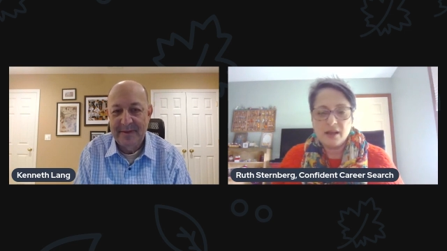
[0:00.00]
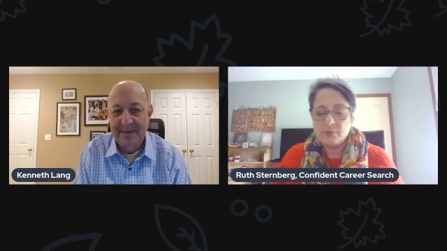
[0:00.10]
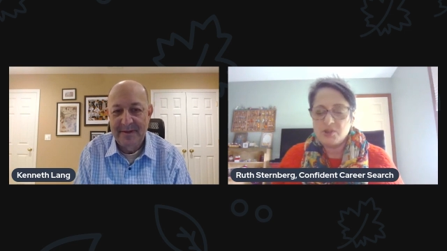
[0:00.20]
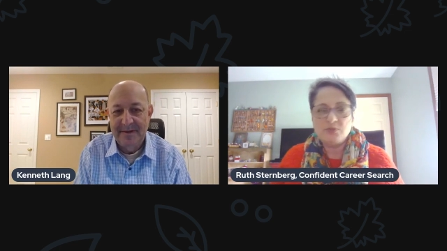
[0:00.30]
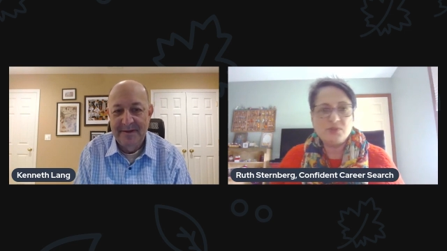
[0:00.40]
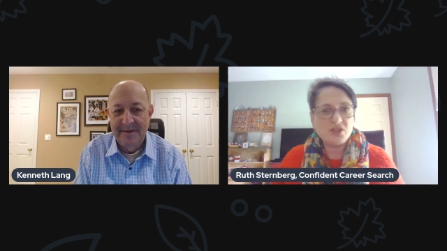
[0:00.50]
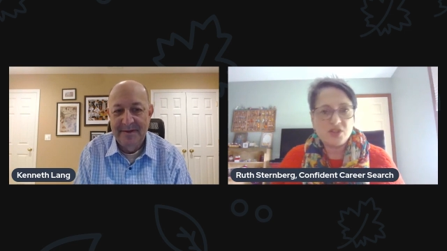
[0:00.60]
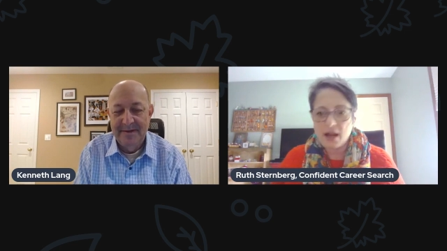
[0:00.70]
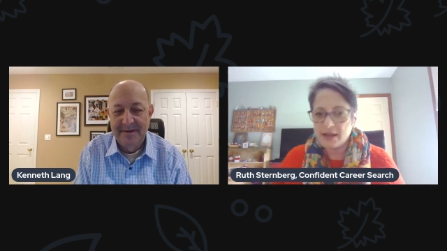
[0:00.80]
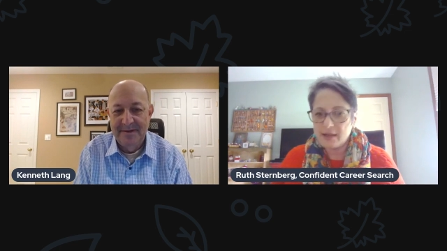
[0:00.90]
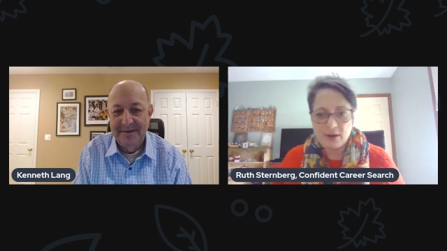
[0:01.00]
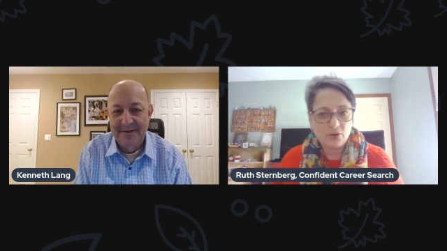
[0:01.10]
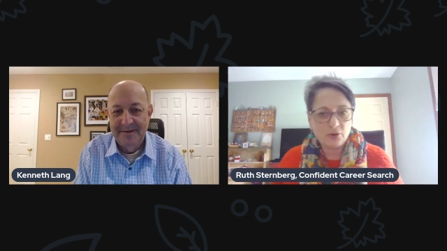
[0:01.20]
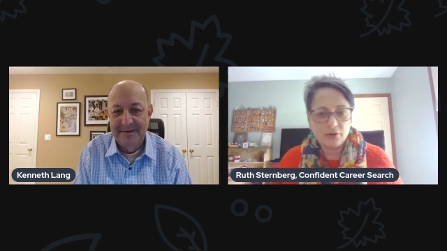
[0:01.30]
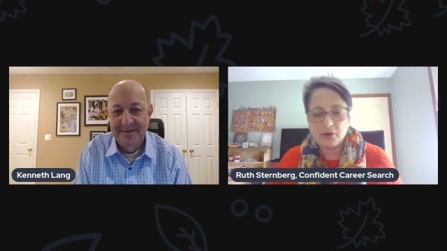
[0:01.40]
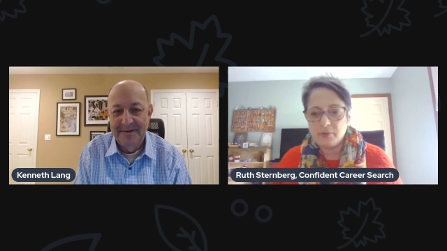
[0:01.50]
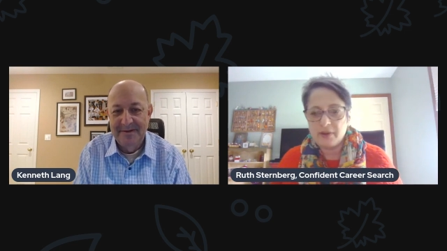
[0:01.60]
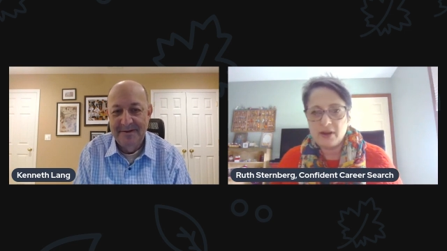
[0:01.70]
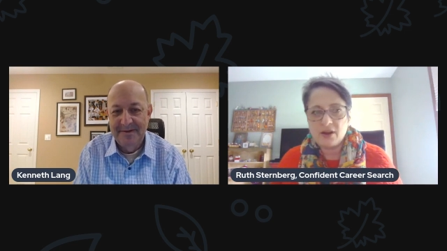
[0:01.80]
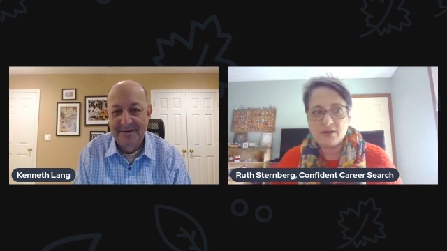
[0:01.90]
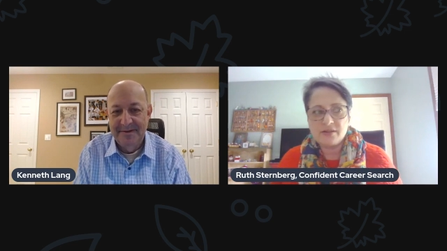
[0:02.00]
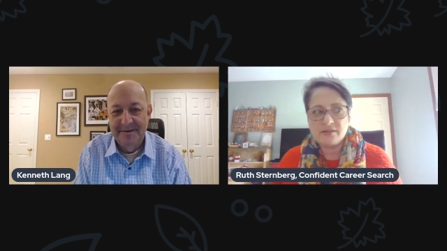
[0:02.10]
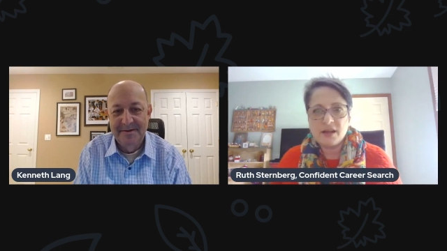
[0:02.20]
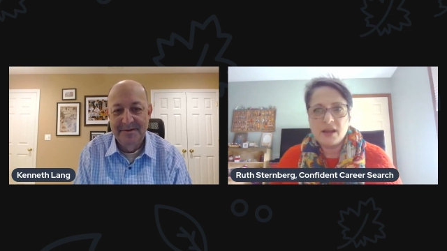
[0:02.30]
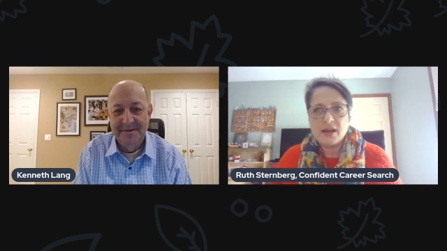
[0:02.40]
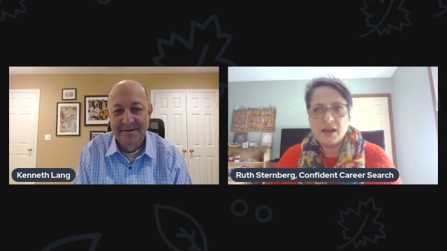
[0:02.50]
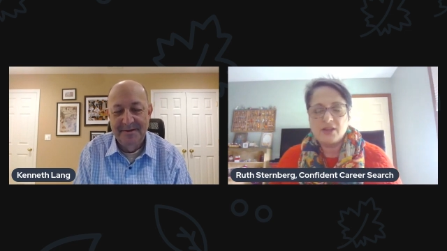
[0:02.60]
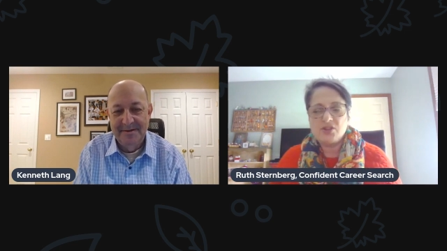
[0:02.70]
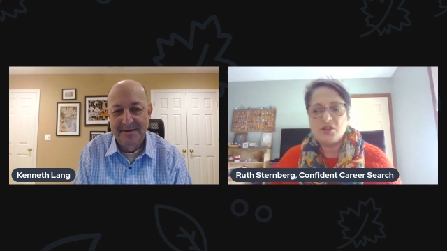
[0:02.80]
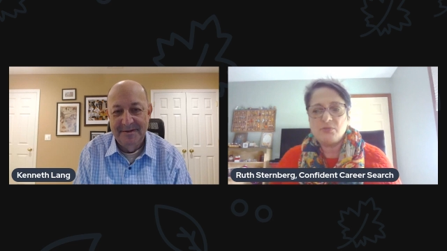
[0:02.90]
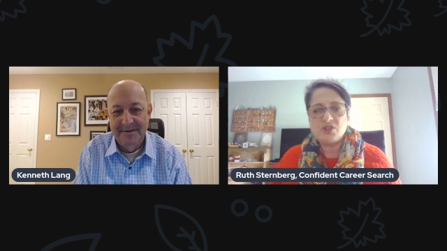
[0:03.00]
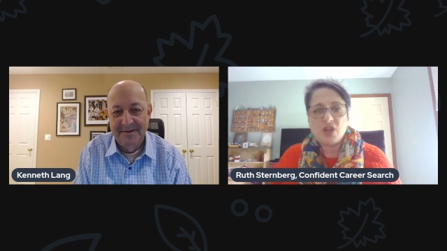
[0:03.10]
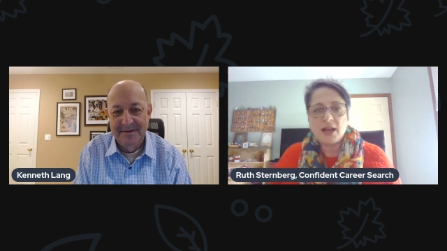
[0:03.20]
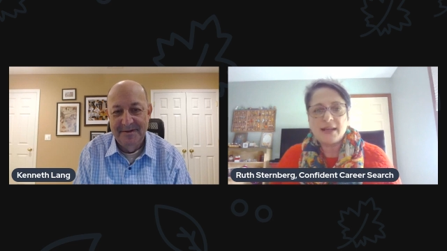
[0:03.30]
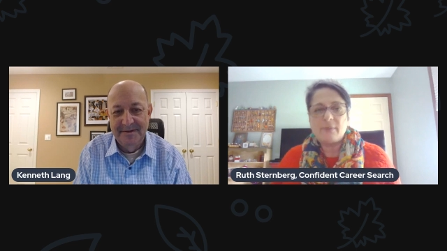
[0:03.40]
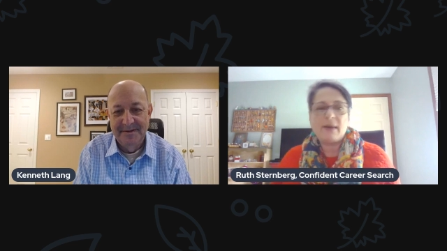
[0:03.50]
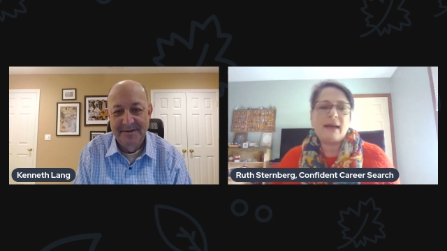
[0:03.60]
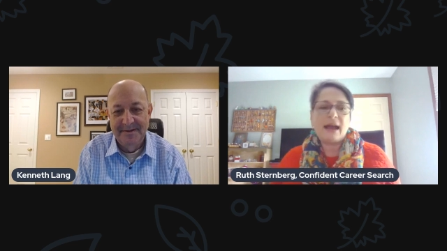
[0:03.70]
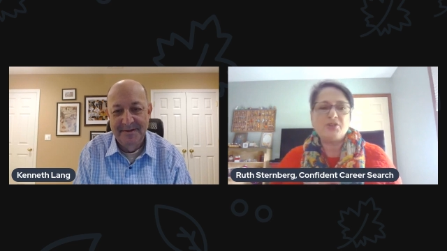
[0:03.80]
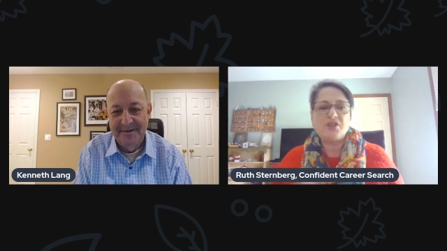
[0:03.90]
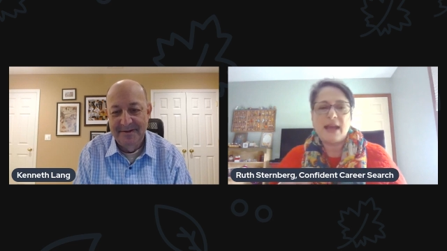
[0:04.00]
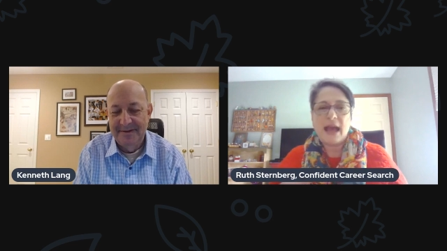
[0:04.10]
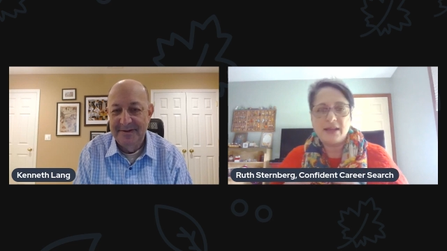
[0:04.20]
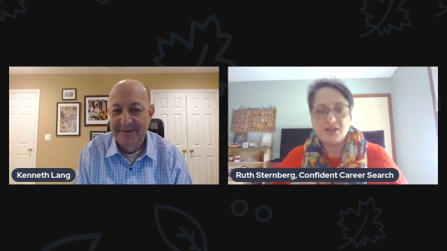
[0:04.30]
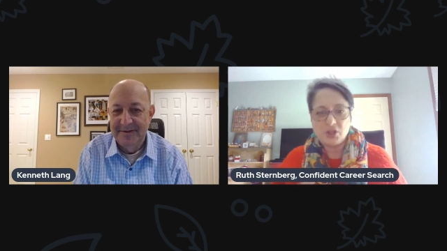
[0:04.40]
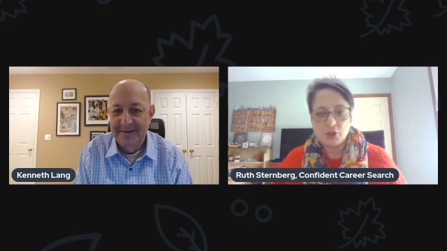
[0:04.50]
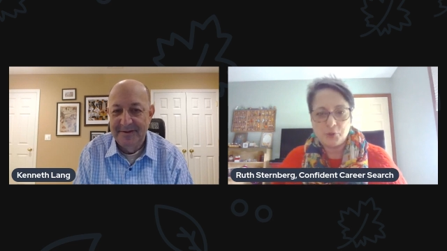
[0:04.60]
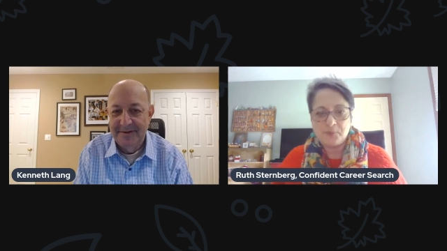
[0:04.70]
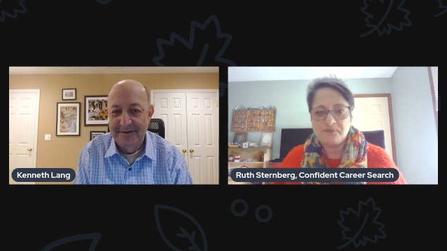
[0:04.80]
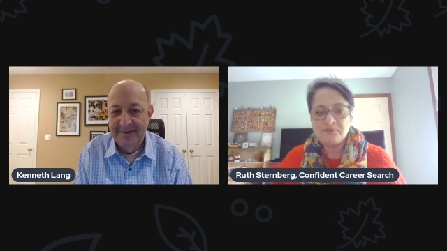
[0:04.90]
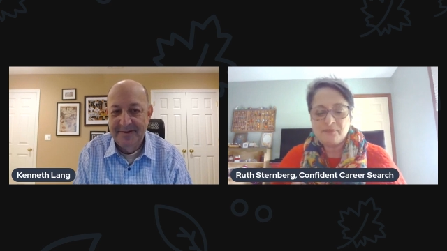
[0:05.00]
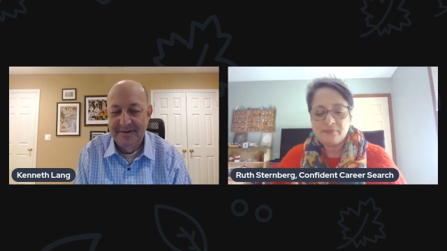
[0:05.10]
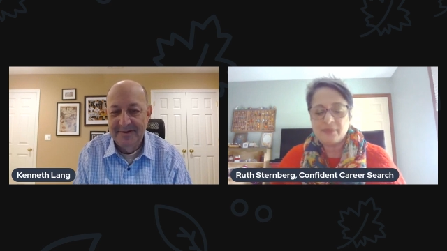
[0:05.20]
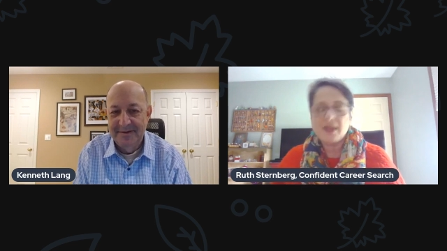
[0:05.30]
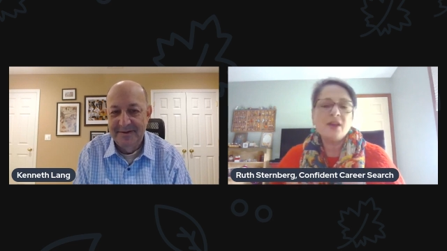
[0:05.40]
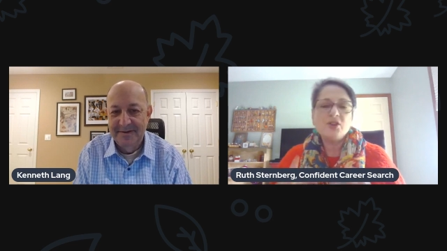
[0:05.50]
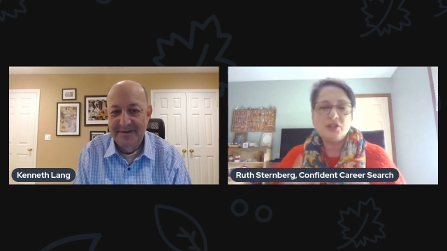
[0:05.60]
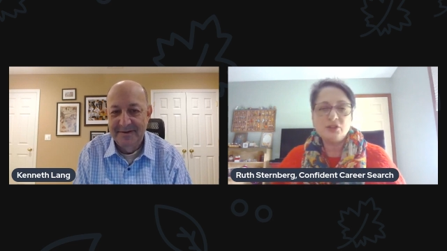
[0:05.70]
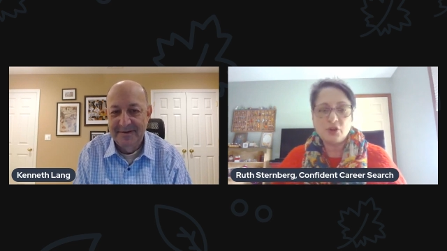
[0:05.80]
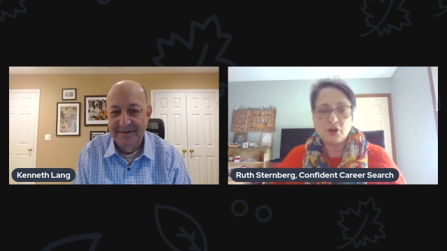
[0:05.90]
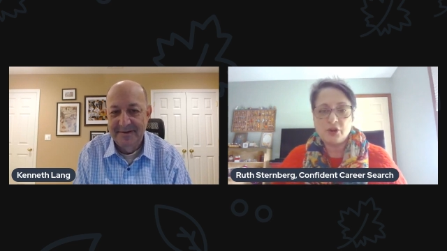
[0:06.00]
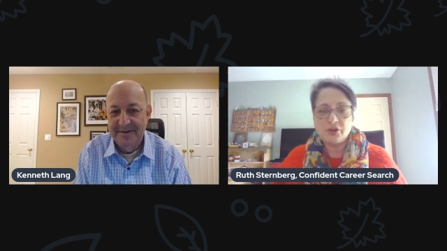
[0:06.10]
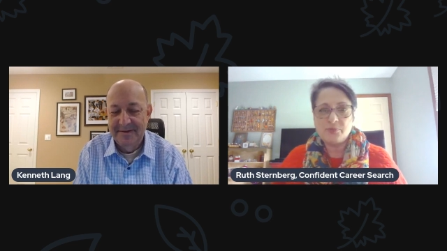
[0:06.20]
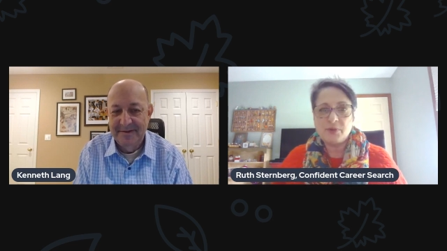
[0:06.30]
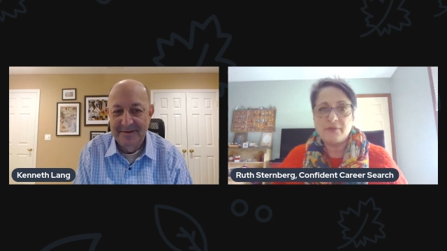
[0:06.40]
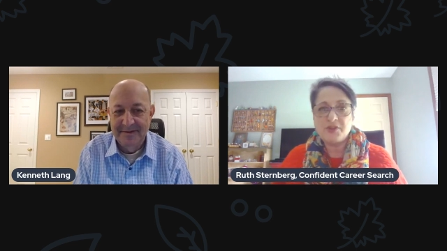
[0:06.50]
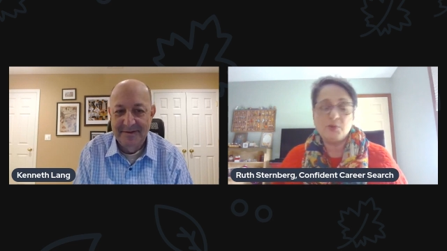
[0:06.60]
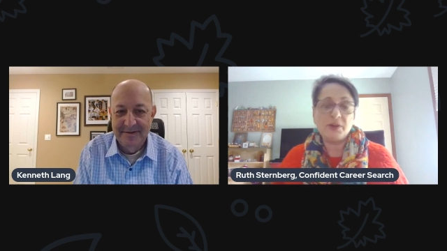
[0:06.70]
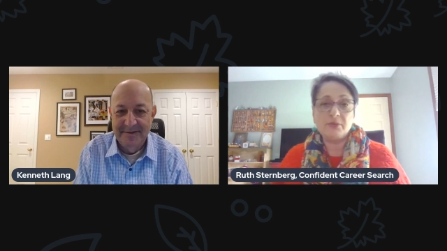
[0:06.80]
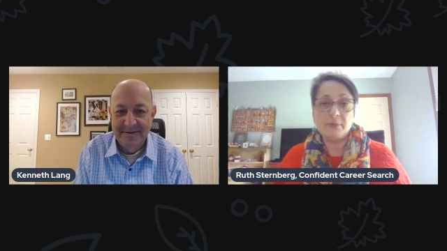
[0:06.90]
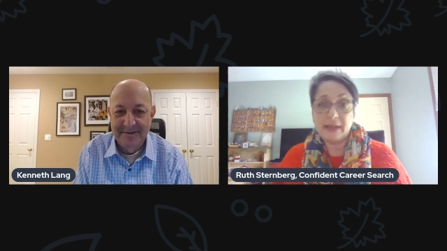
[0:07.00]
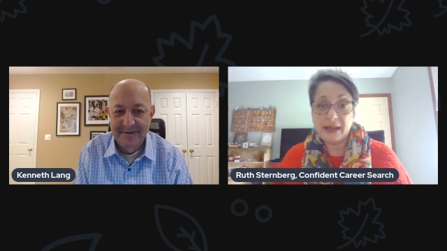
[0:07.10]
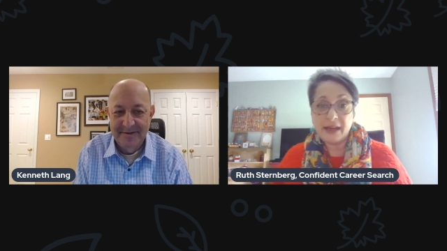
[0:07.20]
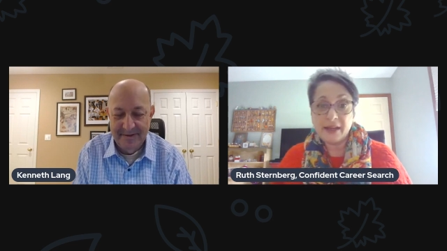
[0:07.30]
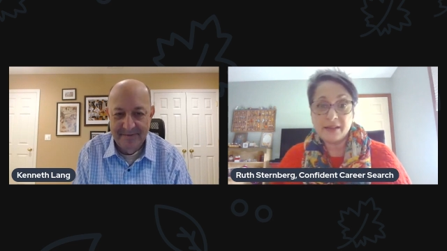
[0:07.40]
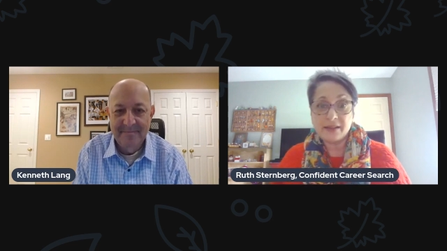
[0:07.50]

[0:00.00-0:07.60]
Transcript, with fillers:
Speaker 1: but she was just talking about her early career, and she was talking about how she had to. She learned whenever she went to a meeting